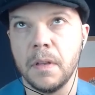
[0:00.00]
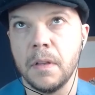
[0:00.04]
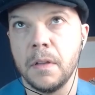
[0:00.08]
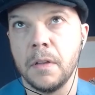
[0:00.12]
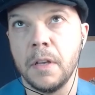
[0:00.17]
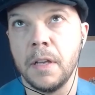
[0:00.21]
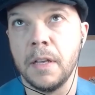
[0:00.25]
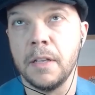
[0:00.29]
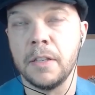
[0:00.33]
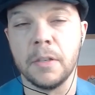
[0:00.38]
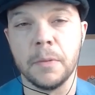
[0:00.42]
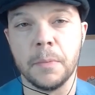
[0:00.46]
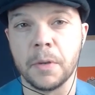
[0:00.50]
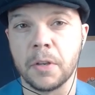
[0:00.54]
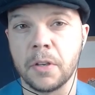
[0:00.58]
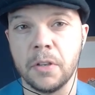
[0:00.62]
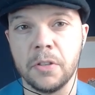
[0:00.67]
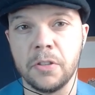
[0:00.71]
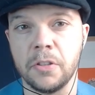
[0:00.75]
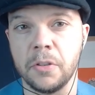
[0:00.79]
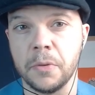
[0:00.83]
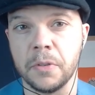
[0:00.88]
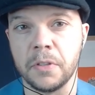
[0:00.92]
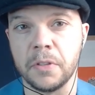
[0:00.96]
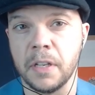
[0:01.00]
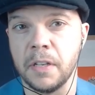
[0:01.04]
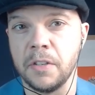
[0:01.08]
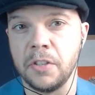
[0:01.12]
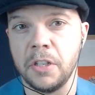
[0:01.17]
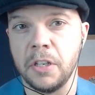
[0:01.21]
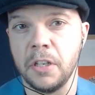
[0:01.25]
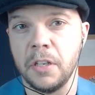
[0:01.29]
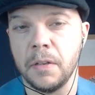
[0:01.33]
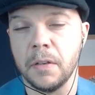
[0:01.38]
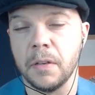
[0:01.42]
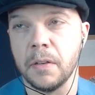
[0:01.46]
Is it because you
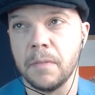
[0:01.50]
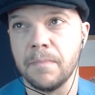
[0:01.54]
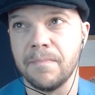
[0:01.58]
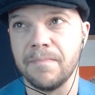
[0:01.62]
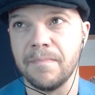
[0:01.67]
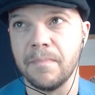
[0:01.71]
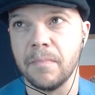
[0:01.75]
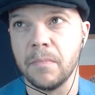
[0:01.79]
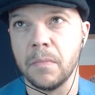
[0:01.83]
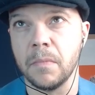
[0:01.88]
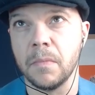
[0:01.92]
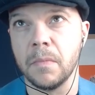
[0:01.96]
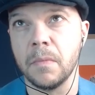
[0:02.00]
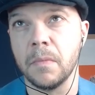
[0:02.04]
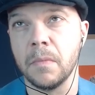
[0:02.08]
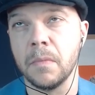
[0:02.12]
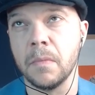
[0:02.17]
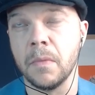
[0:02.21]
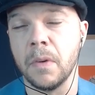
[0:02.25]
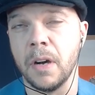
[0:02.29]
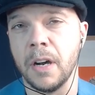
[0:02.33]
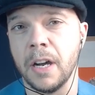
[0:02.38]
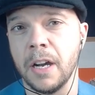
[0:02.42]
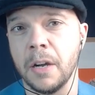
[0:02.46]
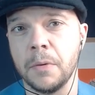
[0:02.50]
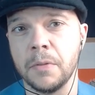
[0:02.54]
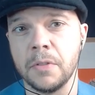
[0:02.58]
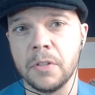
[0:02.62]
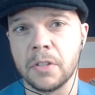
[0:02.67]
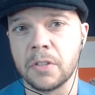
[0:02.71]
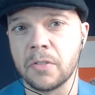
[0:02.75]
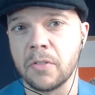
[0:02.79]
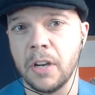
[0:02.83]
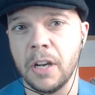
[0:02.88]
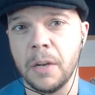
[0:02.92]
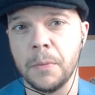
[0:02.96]
essentially, what I would
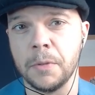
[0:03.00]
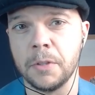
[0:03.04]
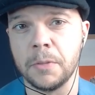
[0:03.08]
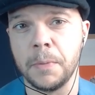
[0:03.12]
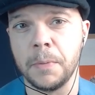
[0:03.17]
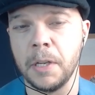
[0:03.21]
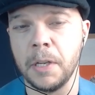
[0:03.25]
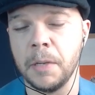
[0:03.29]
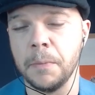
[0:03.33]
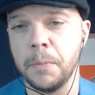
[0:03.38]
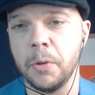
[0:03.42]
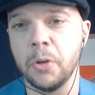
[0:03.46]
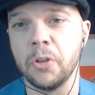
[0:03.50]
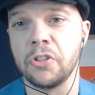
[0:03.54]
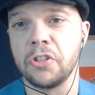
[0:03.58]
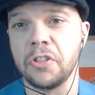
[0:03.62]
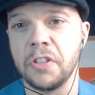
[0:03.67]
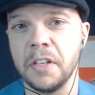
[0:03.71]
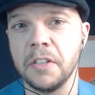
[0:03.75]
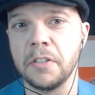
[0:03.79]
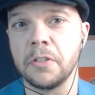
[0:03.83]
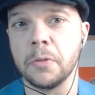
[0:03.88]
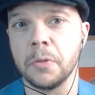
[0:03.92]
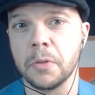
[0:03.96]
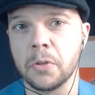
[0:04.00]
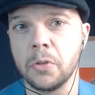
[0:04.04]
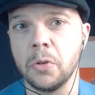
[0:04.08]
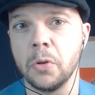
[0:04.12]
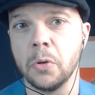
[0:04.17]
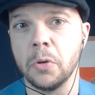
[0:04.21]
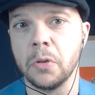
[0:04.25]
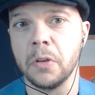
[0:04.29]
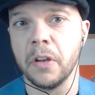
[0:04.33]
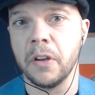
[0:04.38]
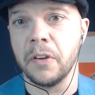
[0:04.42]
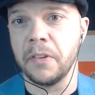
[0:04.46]
describe as being pushed into a
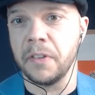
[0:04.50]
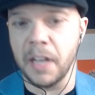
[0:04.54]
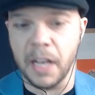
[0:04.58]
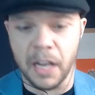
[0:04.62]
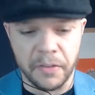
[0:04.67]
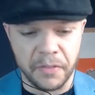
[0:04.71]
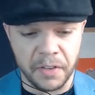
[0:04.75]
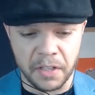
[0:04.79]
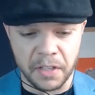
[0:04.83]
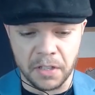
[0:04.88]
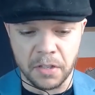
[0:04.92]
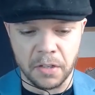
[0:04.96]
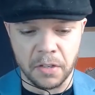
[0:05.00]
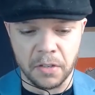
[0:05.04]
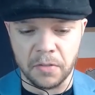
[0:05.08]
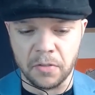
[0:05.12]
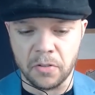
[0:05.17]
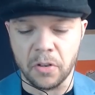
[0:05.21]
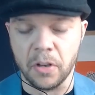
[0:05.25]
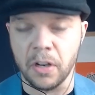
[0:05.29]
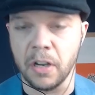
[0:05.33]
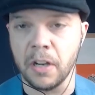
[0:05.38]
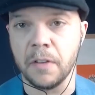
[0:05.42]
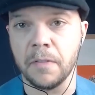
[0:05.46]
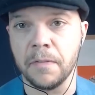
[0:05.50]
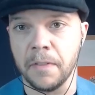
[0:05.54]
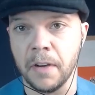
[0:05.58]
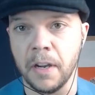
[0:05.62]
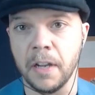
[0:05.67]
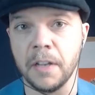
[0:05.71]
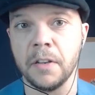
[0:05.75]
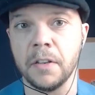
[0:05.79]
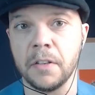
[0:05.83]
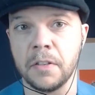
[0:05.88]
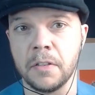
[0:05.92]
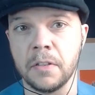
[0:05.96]
corner and having to try and find
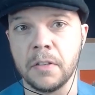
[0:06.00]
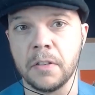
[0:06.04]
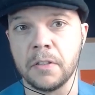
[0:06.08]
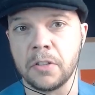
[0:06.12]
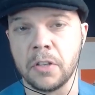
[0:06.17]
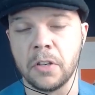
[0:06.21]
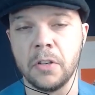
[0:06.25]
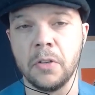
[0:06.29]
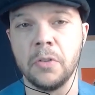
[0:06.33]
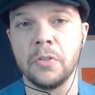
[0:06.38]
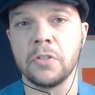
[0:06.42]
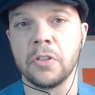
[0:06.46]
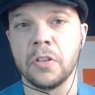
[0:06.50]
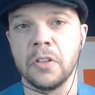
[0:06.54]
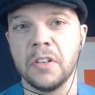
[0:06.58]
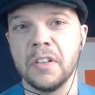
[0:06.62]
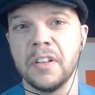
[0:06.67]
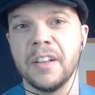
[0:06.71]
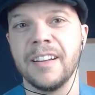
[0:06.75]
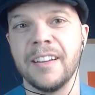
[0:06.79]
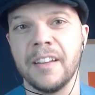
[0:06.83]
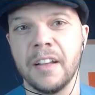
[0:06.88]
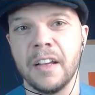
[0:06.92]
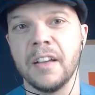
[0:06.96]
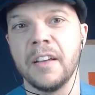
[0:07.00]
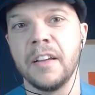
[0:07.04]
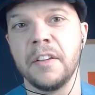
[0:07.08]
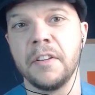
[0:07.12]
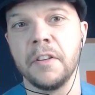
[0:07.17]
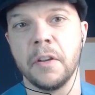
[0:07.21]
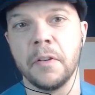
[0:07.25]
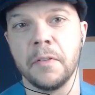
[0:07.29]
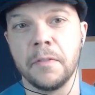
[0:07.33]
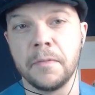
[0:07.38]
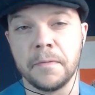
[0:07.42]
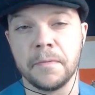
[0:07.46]
a solution and
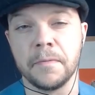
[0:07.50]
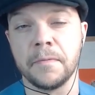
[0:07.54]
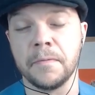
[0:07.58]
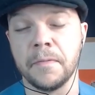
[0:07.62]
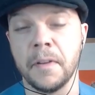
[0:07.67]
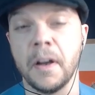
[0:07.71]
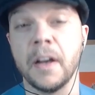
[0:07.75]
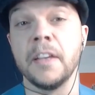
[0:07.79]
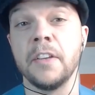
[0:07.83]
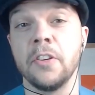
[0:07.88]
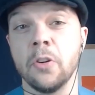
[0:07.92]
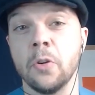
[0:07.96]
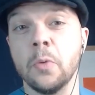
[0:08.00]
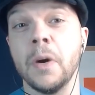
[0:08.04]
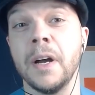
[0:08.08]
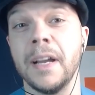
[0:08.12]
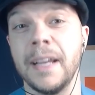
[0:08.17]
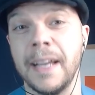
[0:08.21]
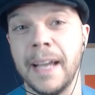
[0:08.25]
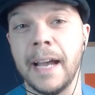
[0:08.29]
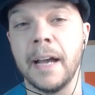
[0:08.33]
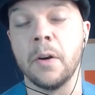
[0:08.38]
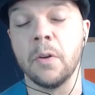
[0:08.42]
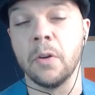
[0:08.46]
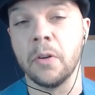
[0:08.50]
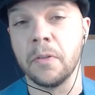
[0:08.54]
fight your way out of